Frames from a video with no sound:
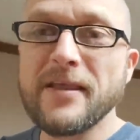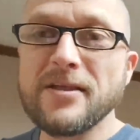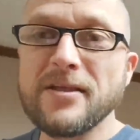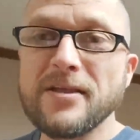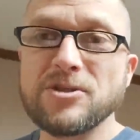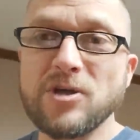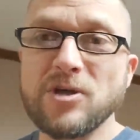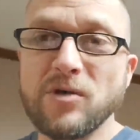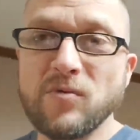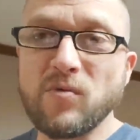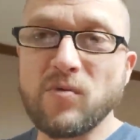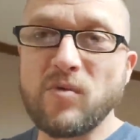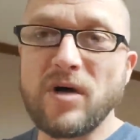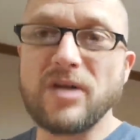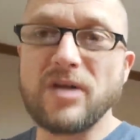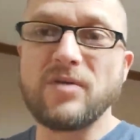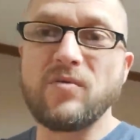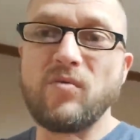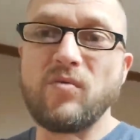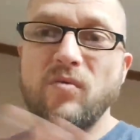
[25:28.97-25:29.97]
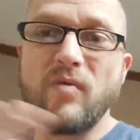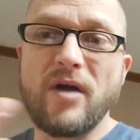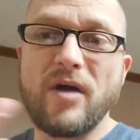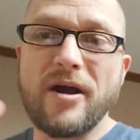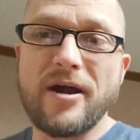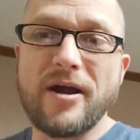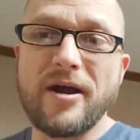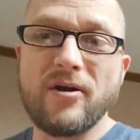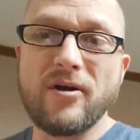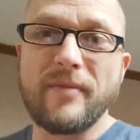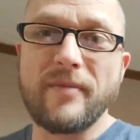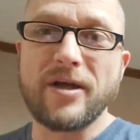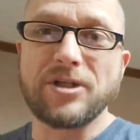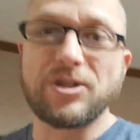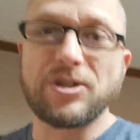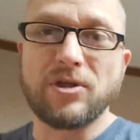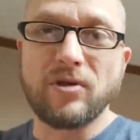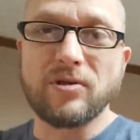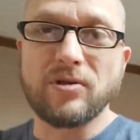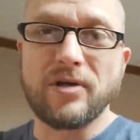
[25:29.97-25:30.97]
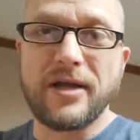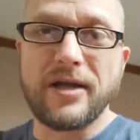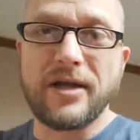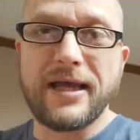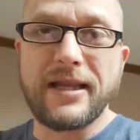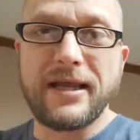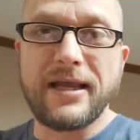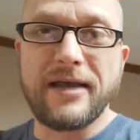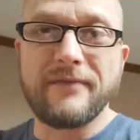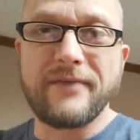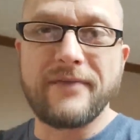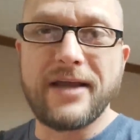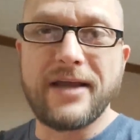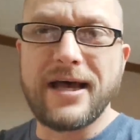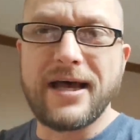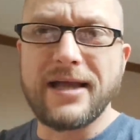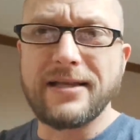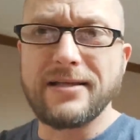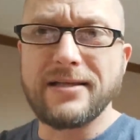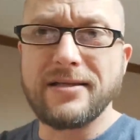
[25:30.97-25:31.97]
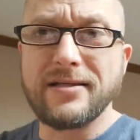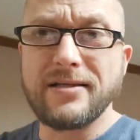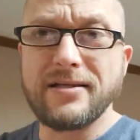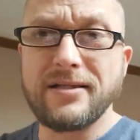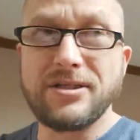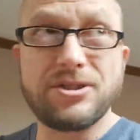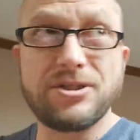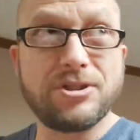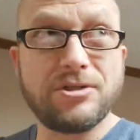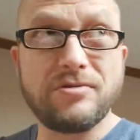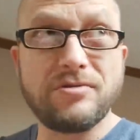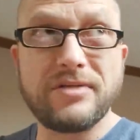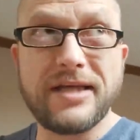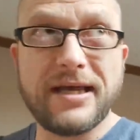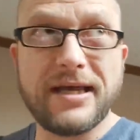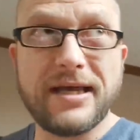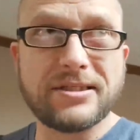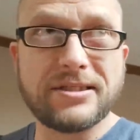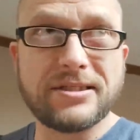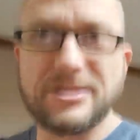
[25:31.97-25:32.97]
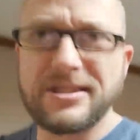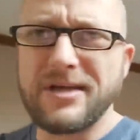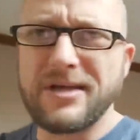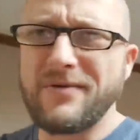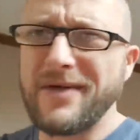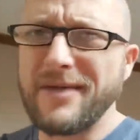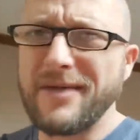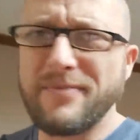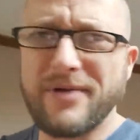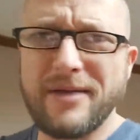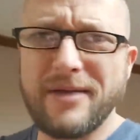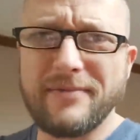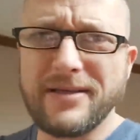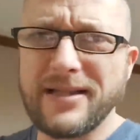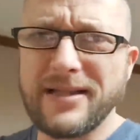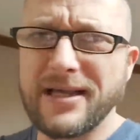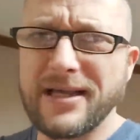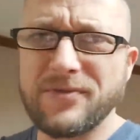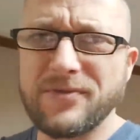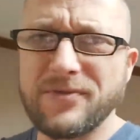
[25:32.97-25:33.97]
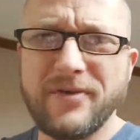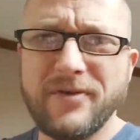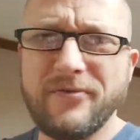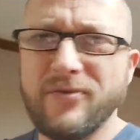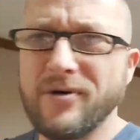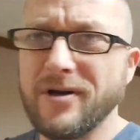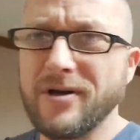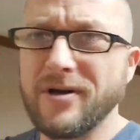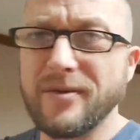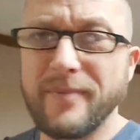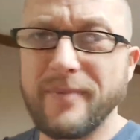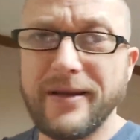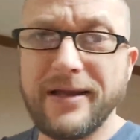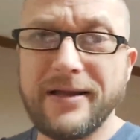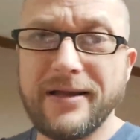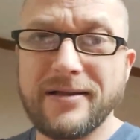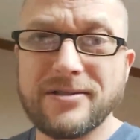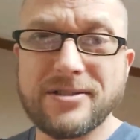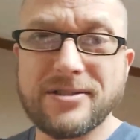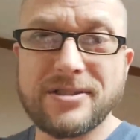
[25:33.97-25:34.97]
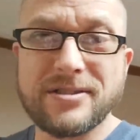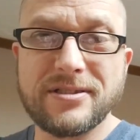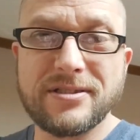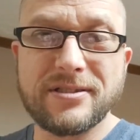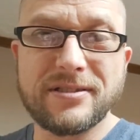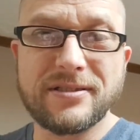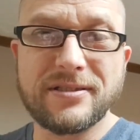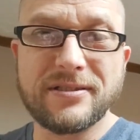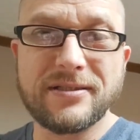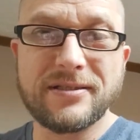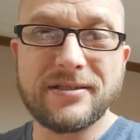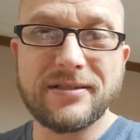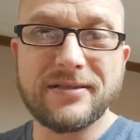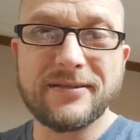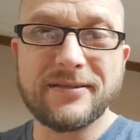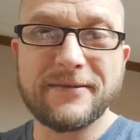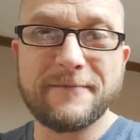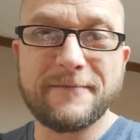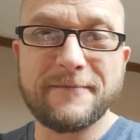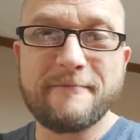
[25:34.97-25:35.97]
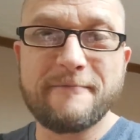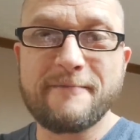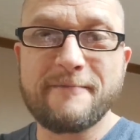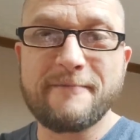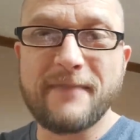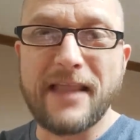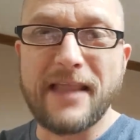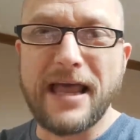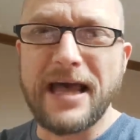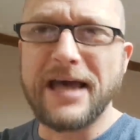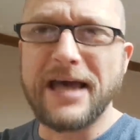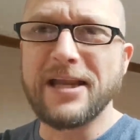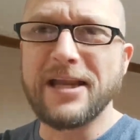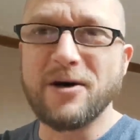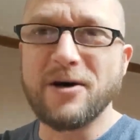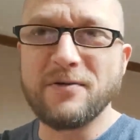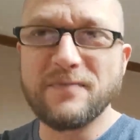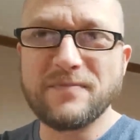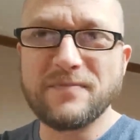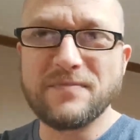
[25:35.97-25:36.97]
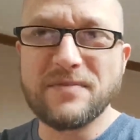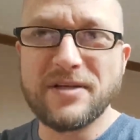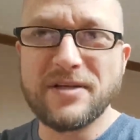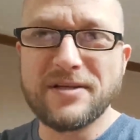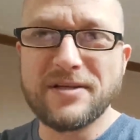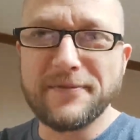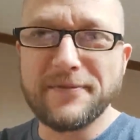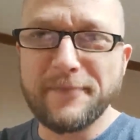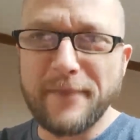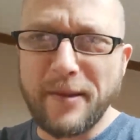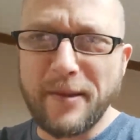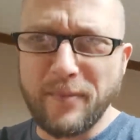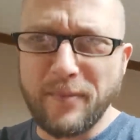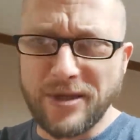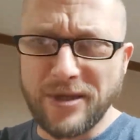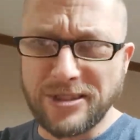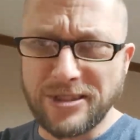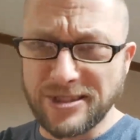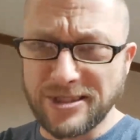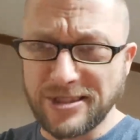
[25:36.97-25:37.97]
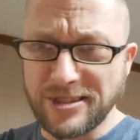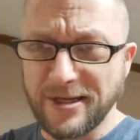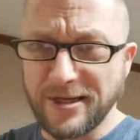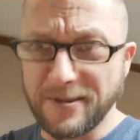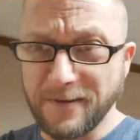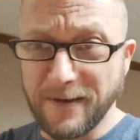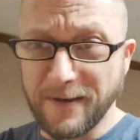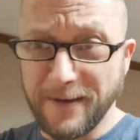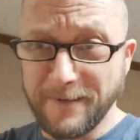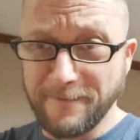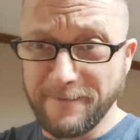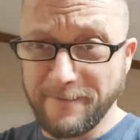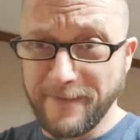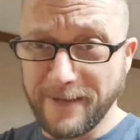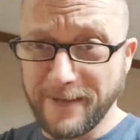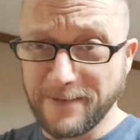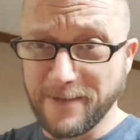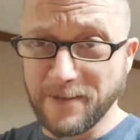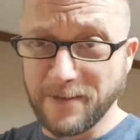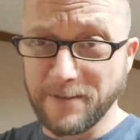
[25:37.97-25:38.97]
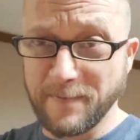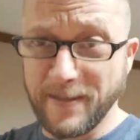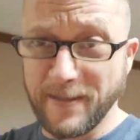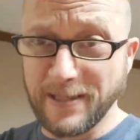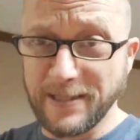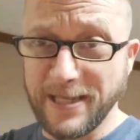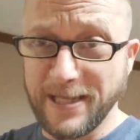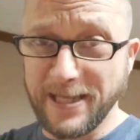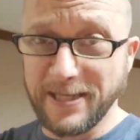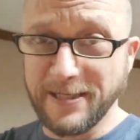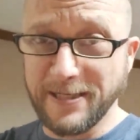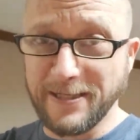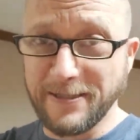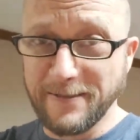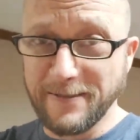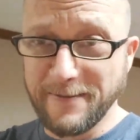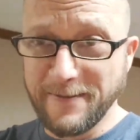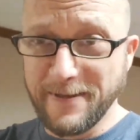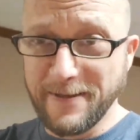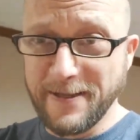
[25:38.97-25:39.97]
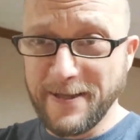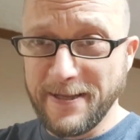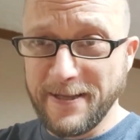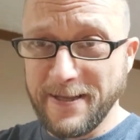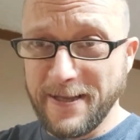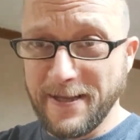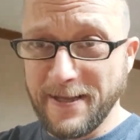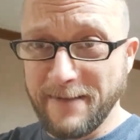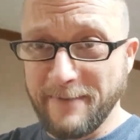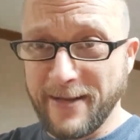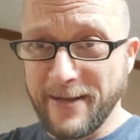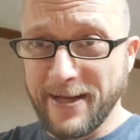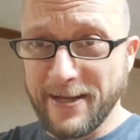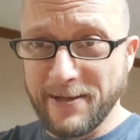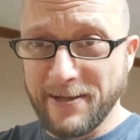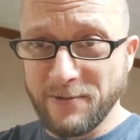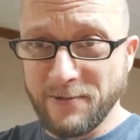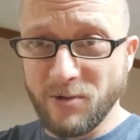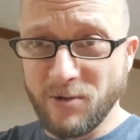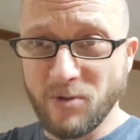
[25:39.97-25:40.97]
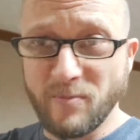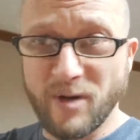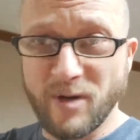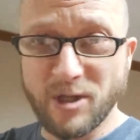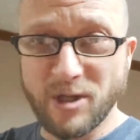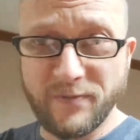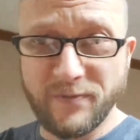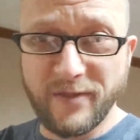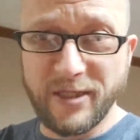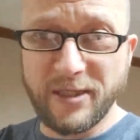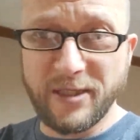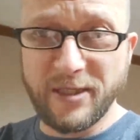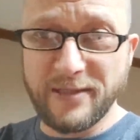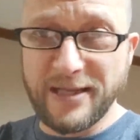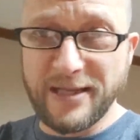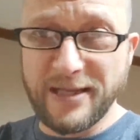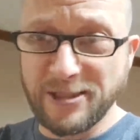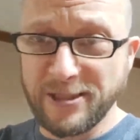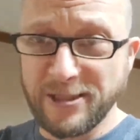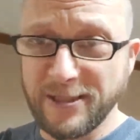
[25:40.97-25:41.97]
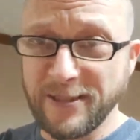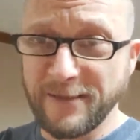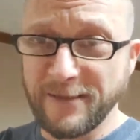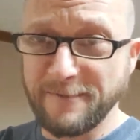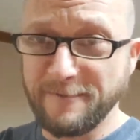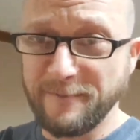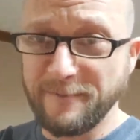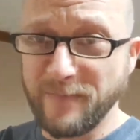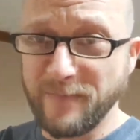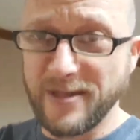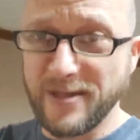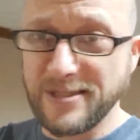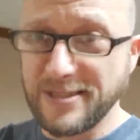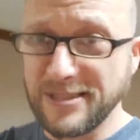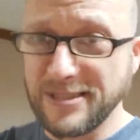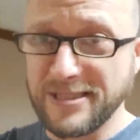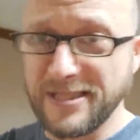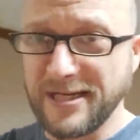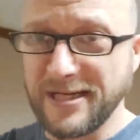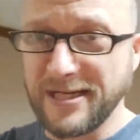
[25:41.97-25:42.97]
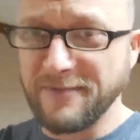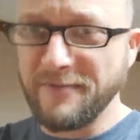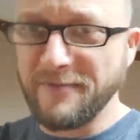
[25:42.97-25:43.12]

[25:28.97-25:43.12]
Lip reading: So where I hurt my shoulder at, I've got these two desks. They weigh probably like 400 pounds. I know. Embrace the suck, right? I talked about that in my road march video last year. Embrace the suck.